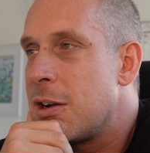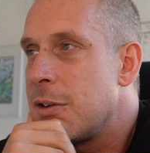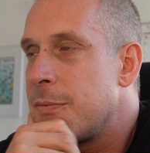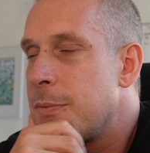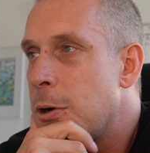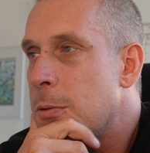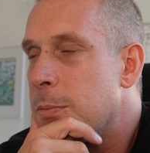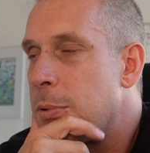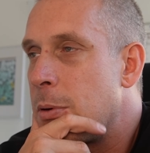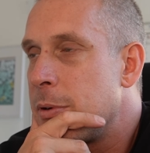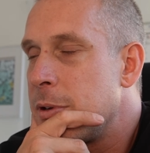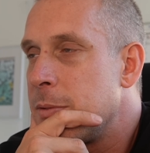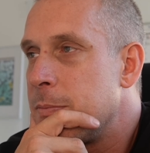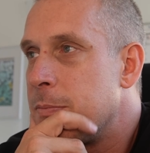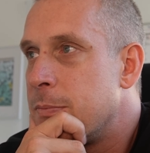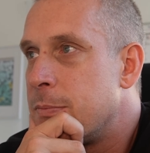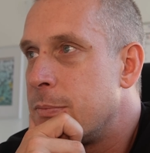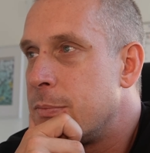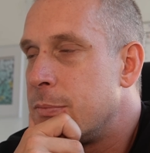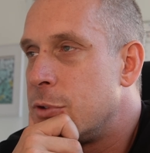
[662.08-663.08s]
I'll probably
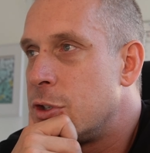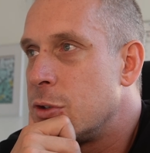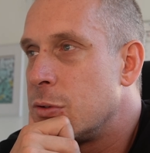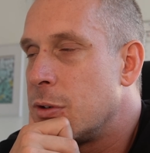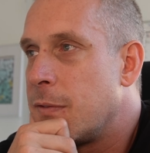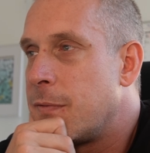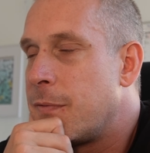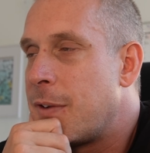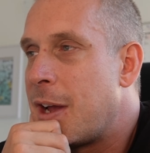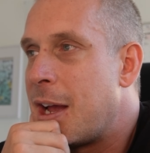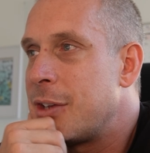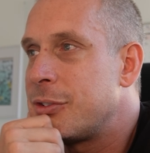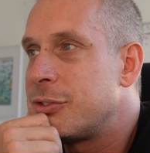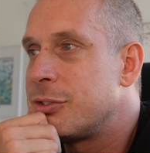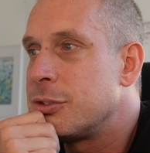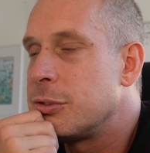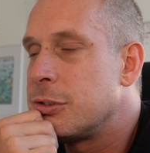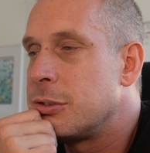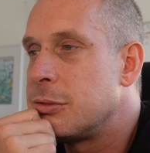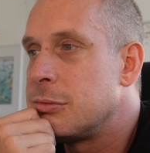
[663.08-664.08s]
do it
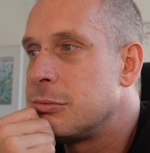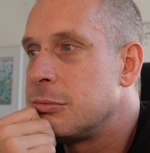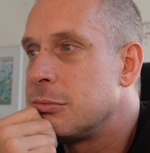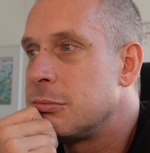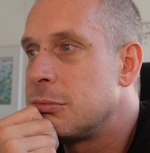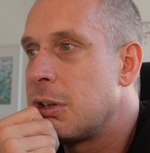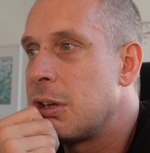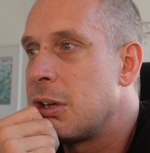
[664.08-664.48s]
faster and